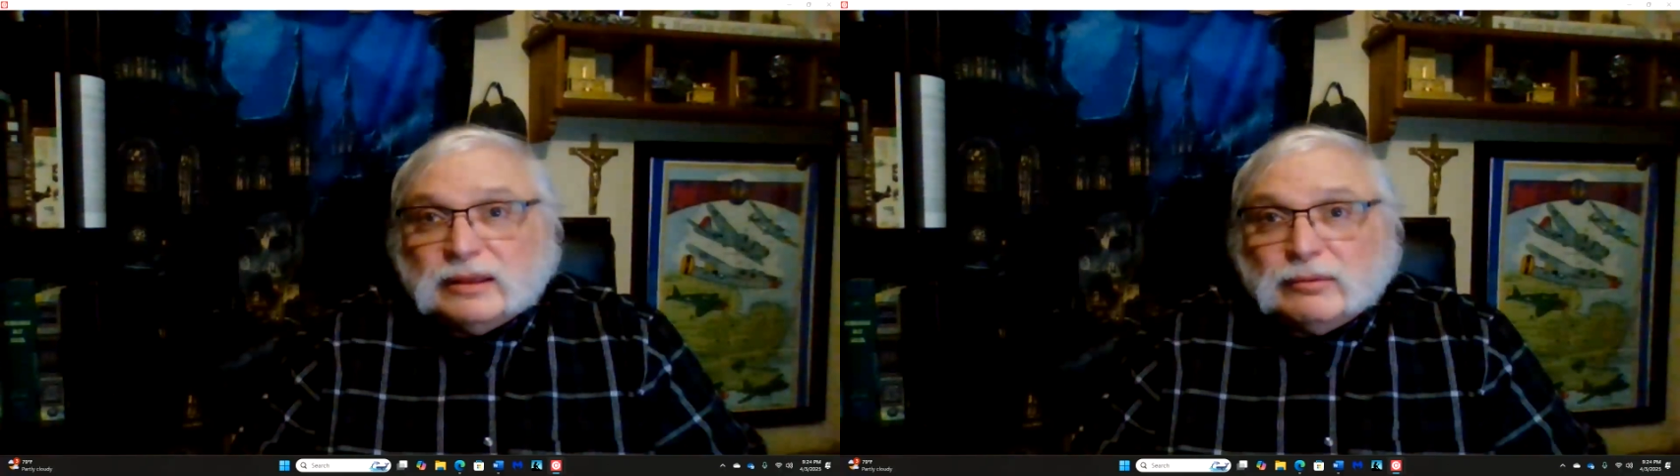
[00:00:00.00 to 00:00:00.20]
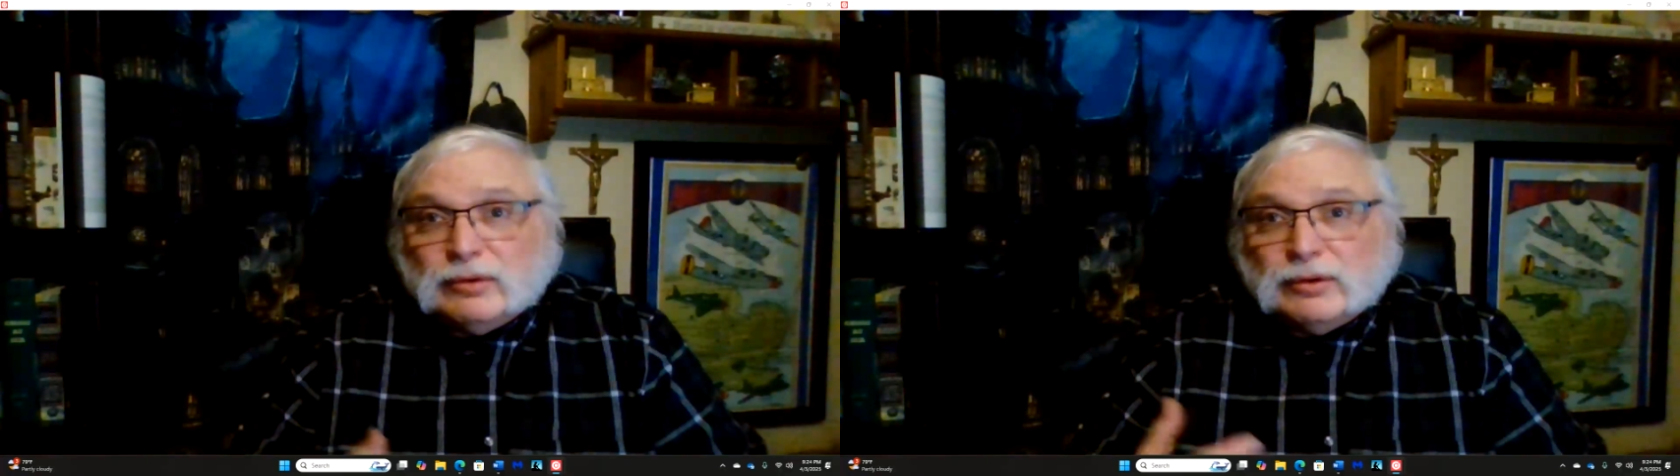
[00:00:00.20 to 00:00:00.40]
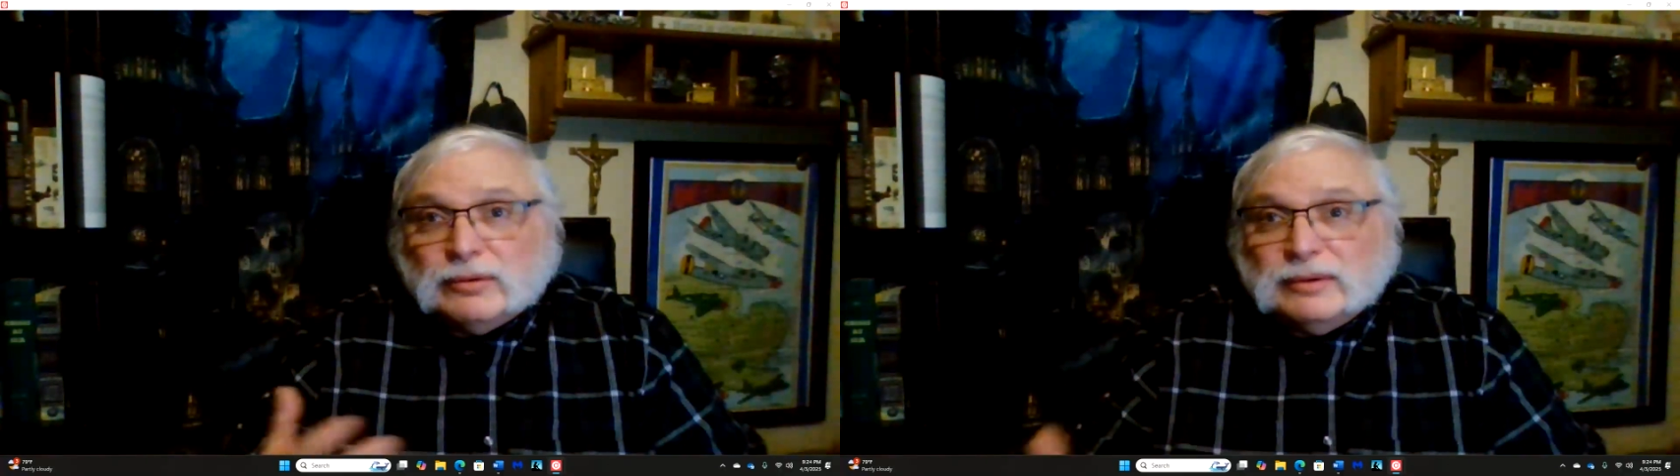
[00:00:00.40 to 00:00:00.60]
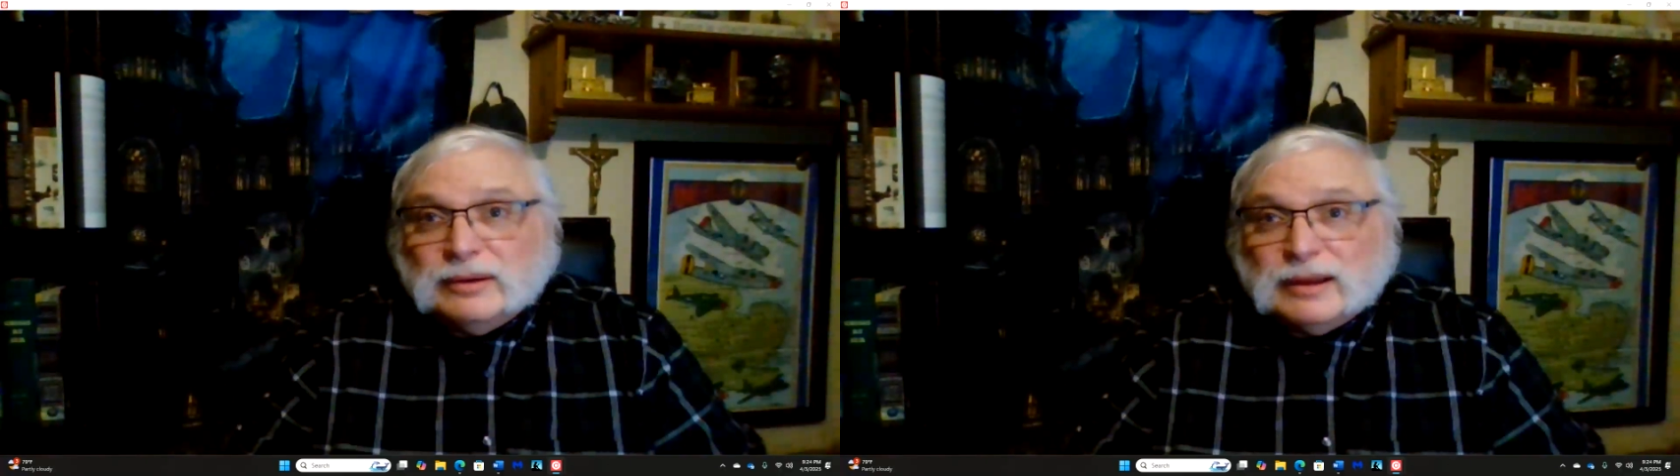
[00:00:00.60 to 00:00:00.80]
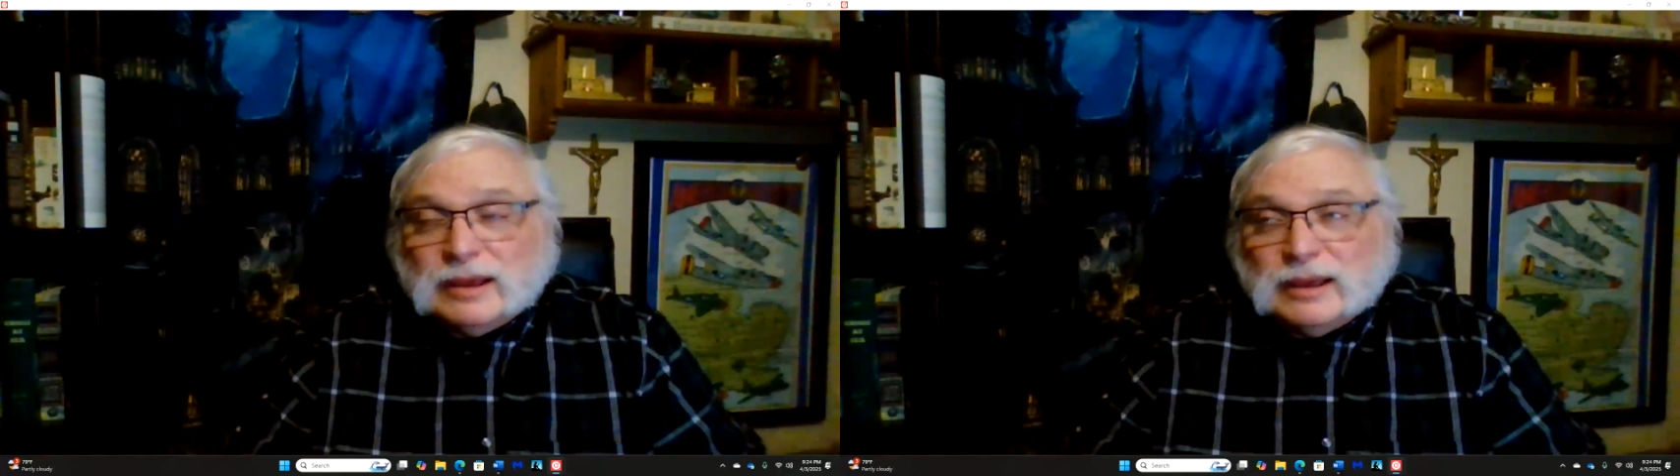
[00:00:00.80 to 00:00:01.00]
that were
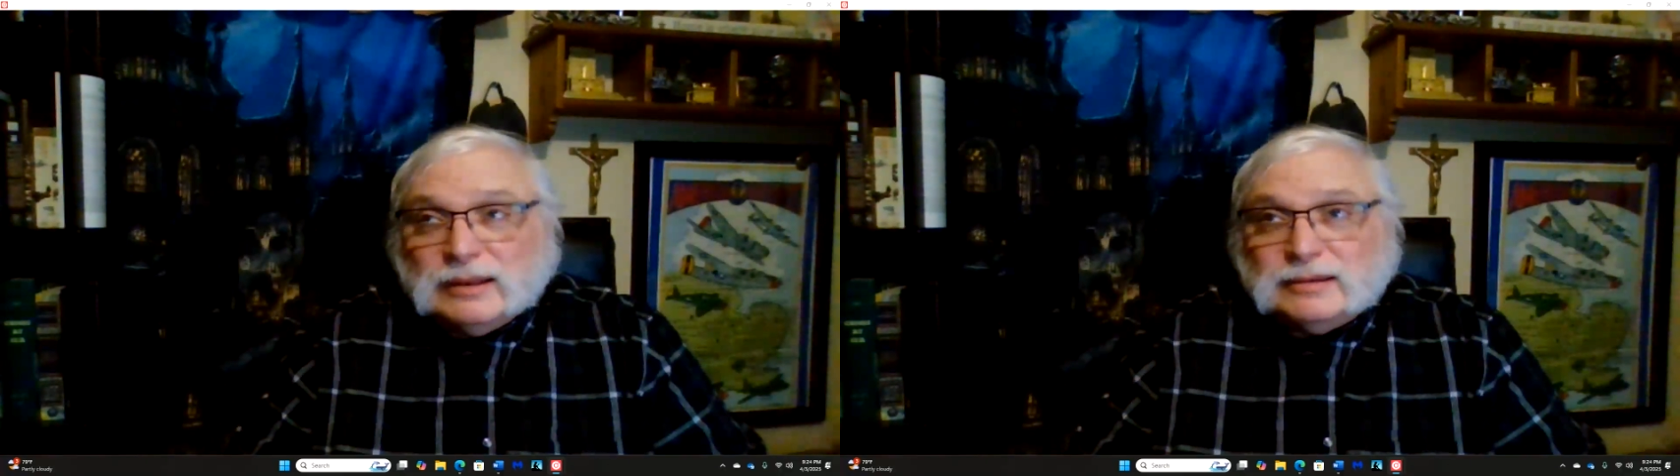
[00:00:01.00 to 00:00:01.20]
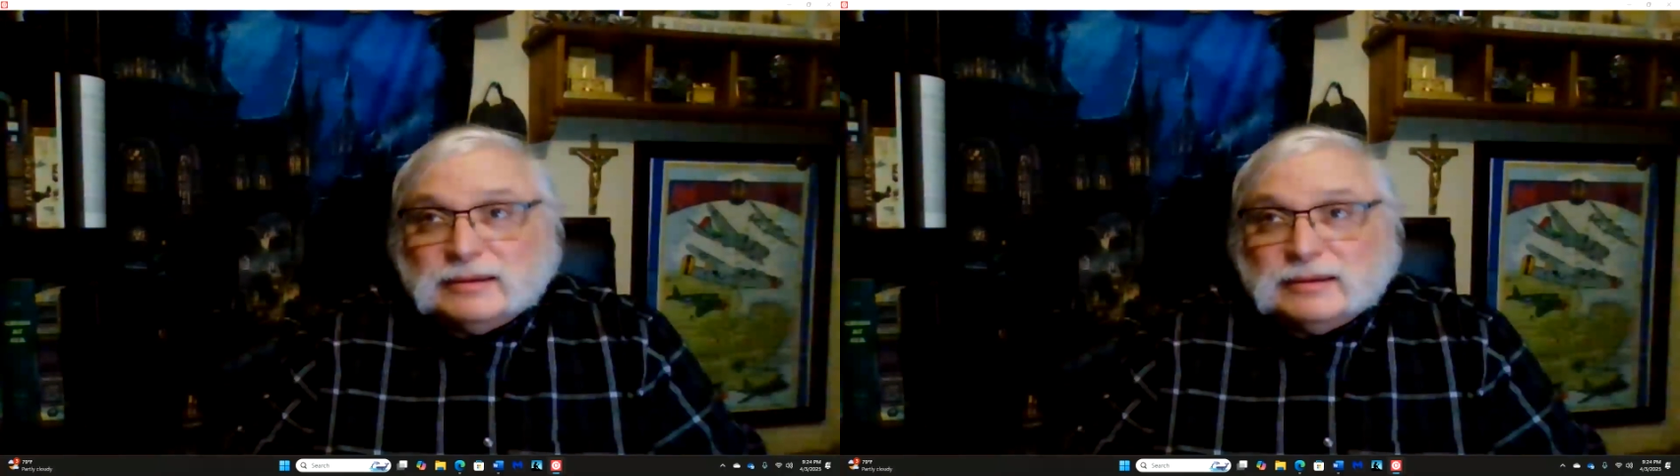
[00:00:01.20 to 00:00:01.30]
not